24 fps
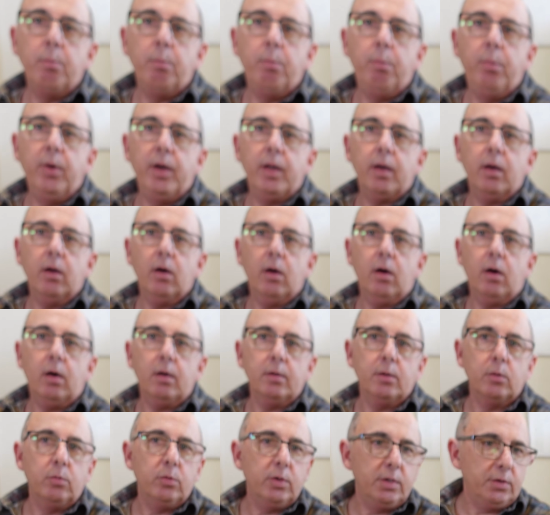but
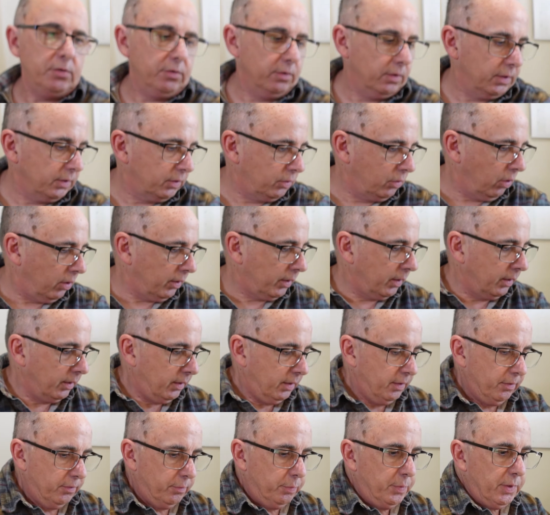the reason I got it
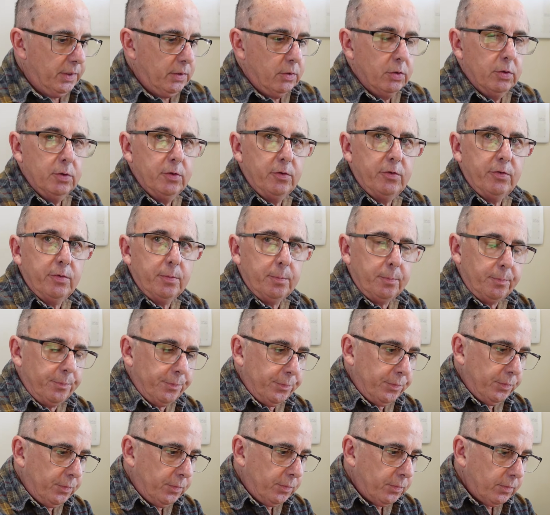is because
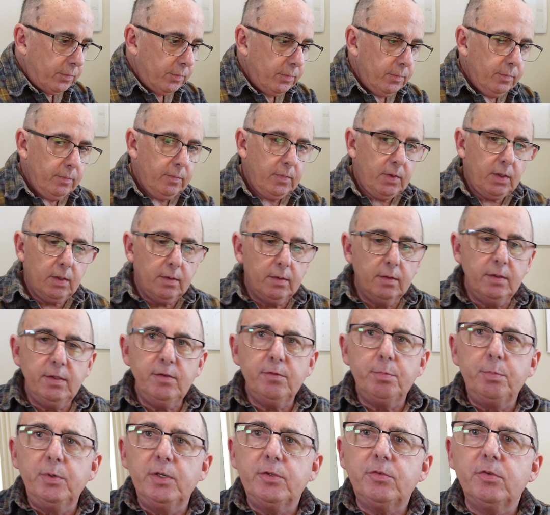
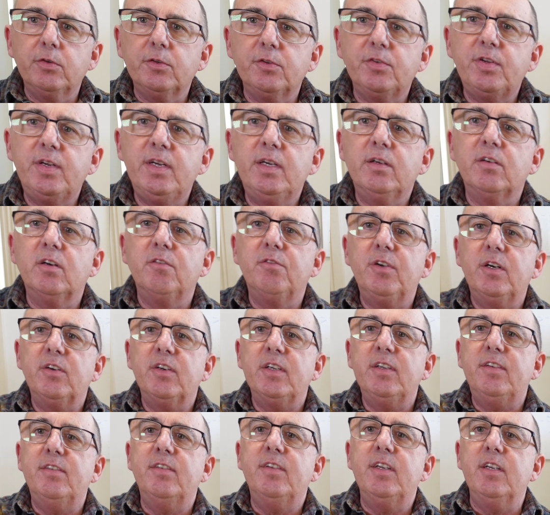These bristles here are
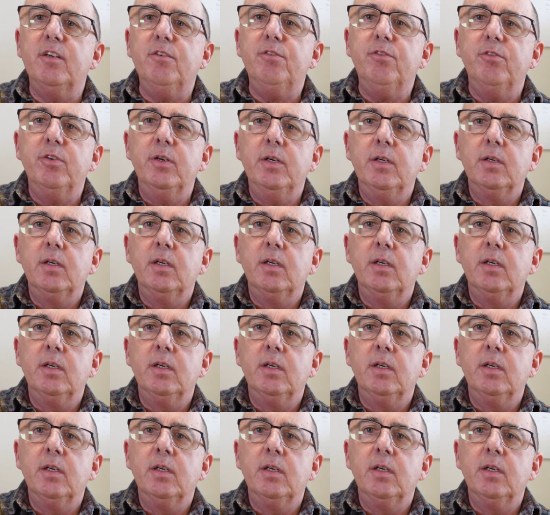very stiff,